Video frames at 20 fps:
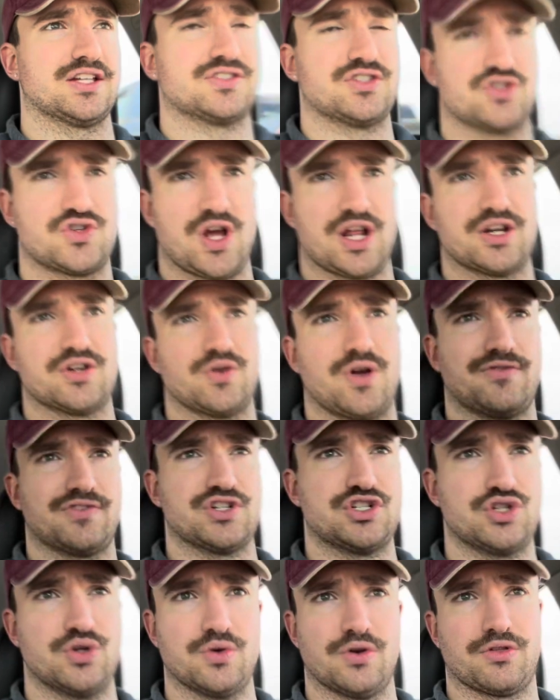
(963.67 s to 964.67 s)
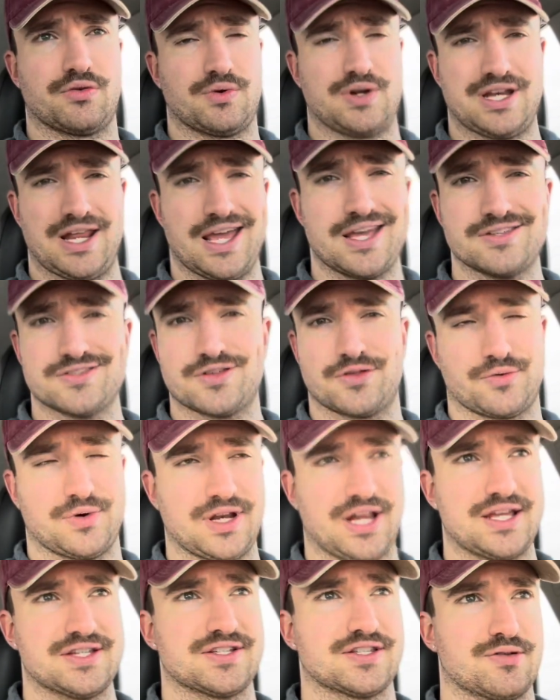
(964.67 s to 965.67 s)
I like to try to do every 2 to 3 days.
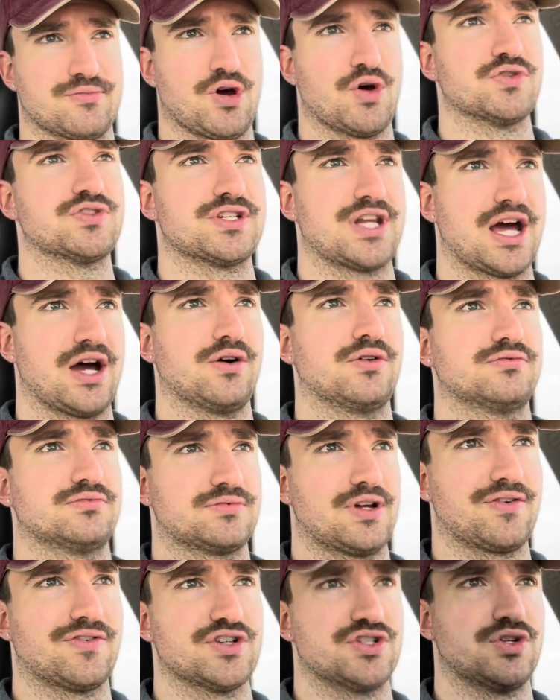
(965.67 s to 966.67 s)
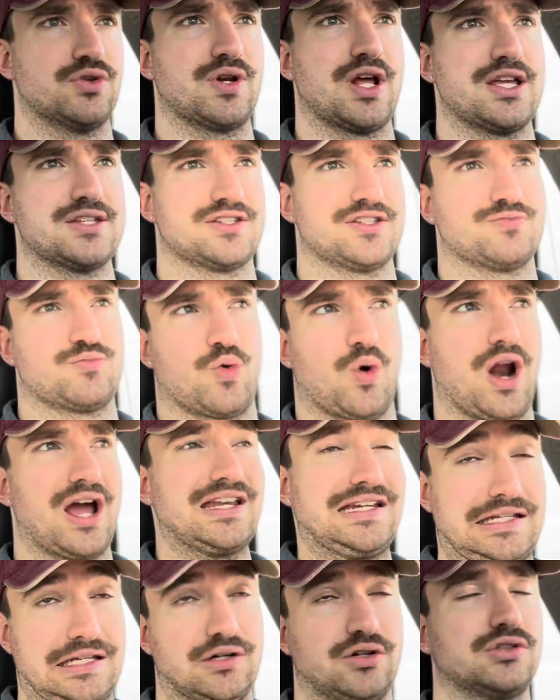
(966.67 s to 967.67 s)
3 days at the most now. Every 2 days is
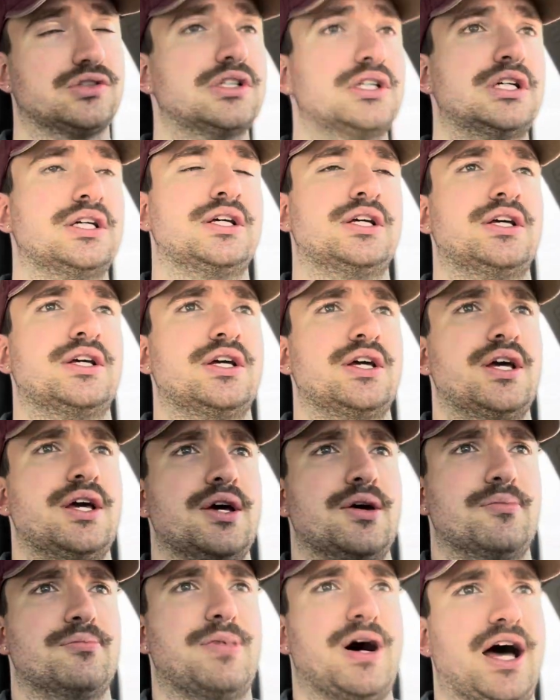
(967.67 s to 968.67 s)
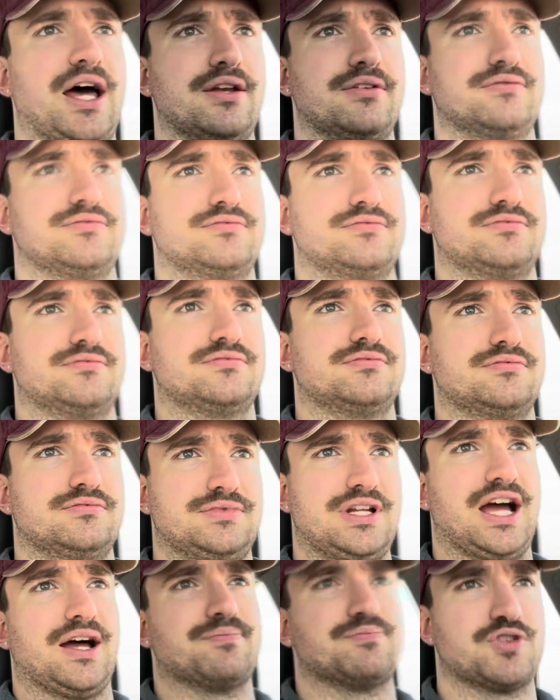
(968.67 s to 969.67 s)
more ideal. But
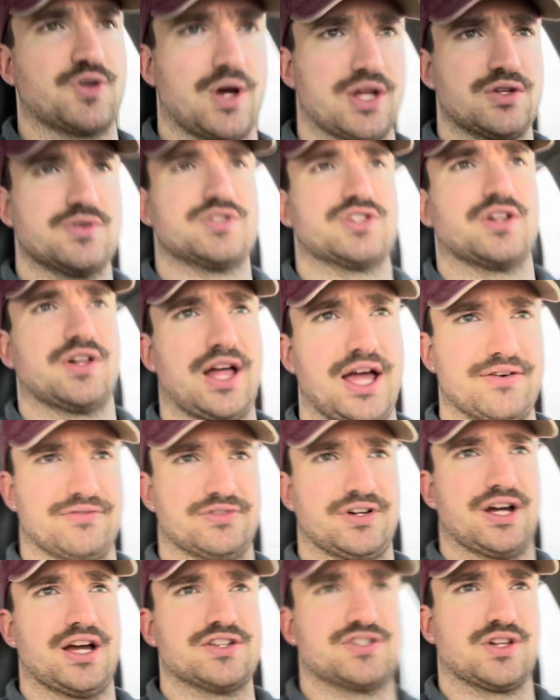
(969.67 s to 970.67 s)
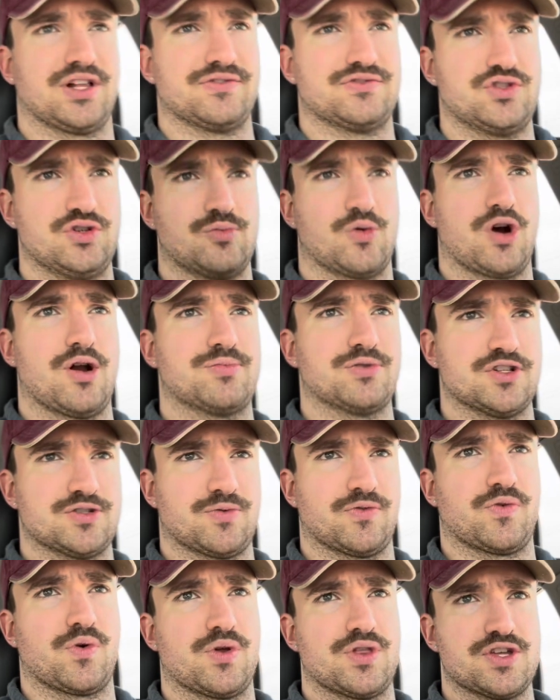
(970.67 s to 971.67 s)
yeah, so I still have 2 more
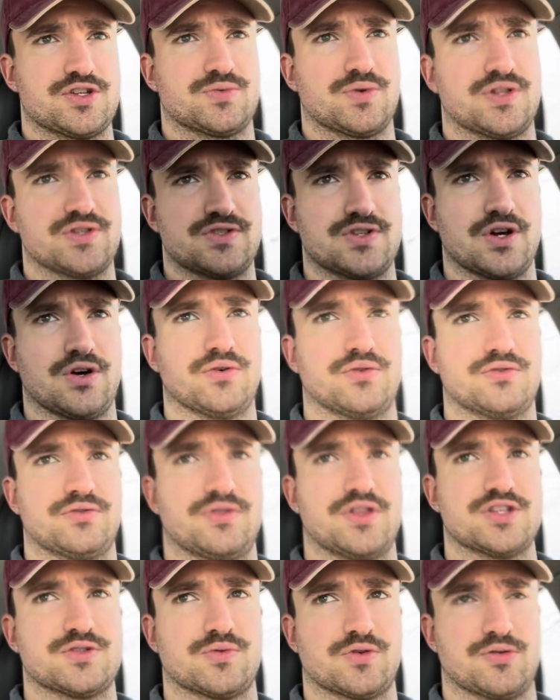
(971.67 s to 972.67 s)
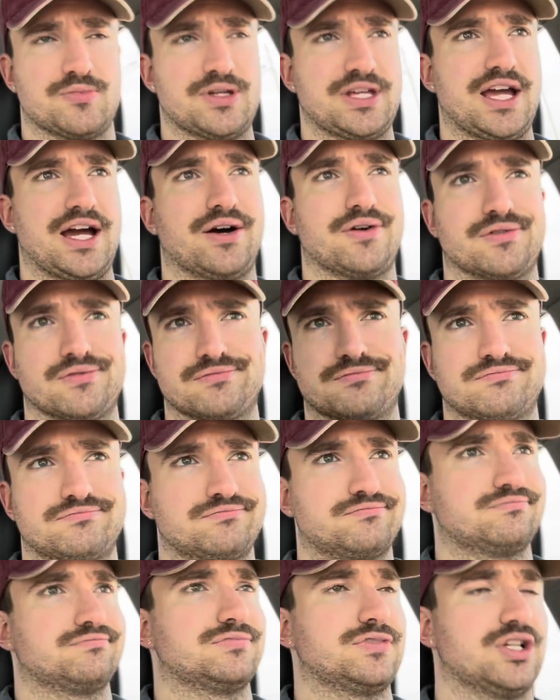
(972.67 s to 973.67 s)
uploads before this one. So this one will be out,
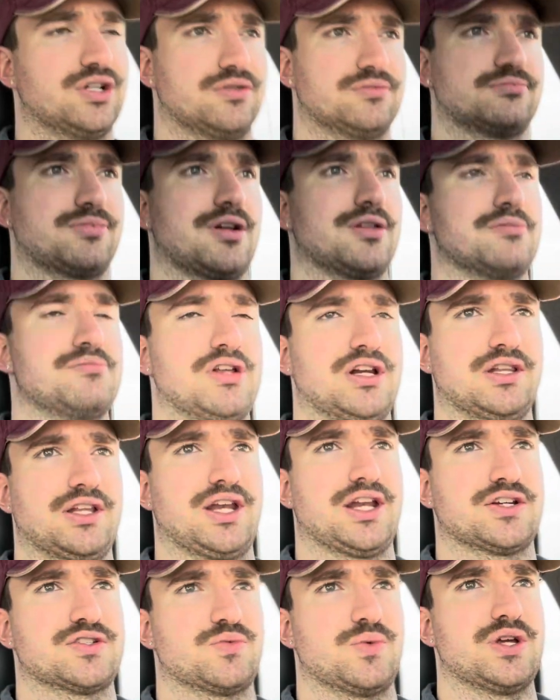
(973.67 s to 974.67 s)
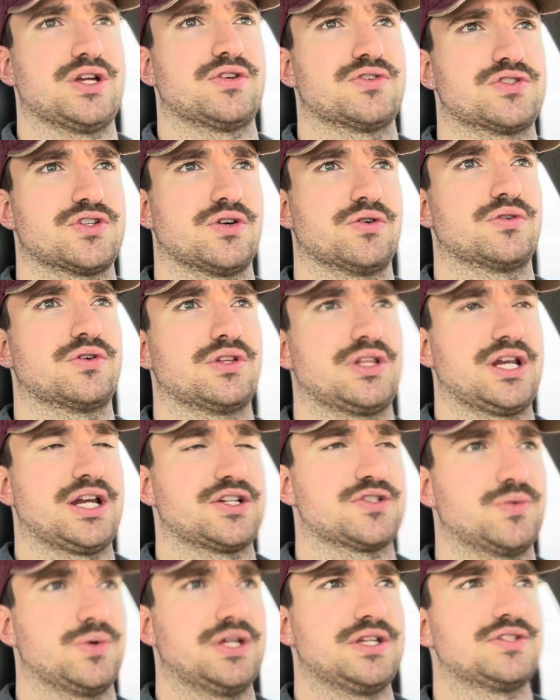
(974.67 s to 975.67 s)
you know, probably middle of next week or so,
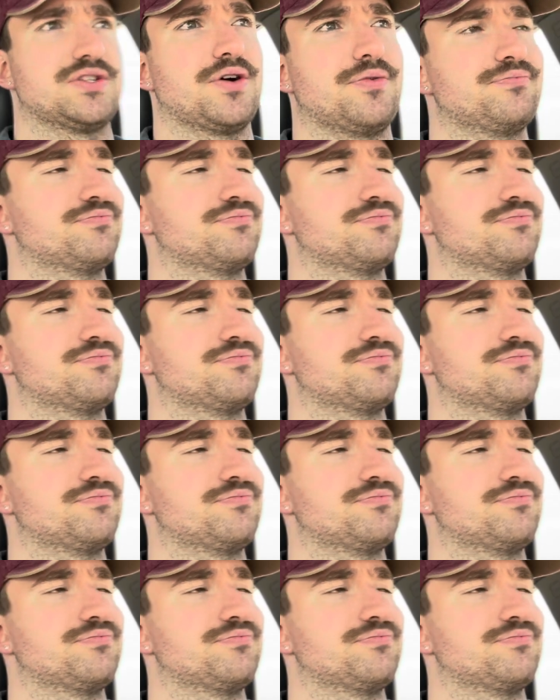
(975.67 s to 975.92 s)
early next week.